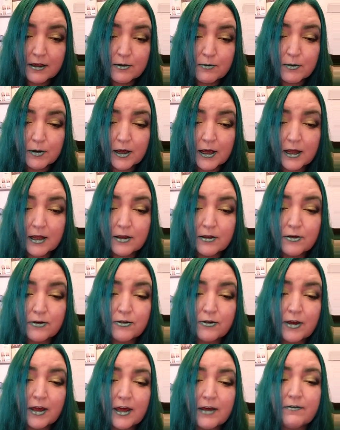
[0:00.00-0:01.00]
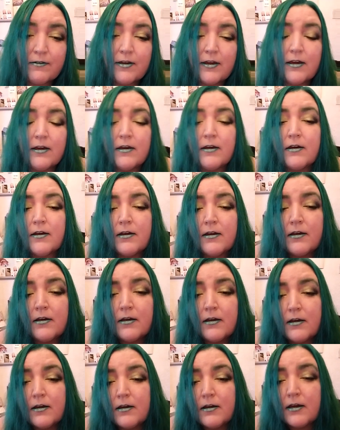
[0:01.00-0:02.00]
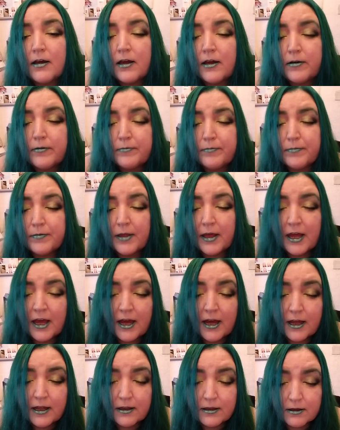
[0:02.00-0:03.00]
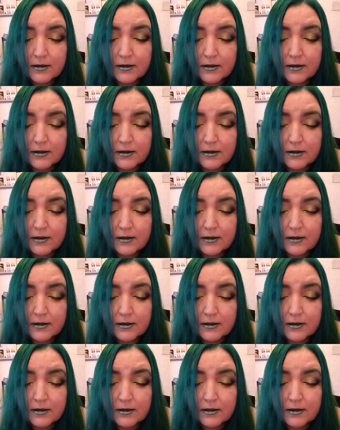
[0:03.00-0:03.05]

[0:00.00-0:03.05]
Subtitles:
were getting too heavy. He had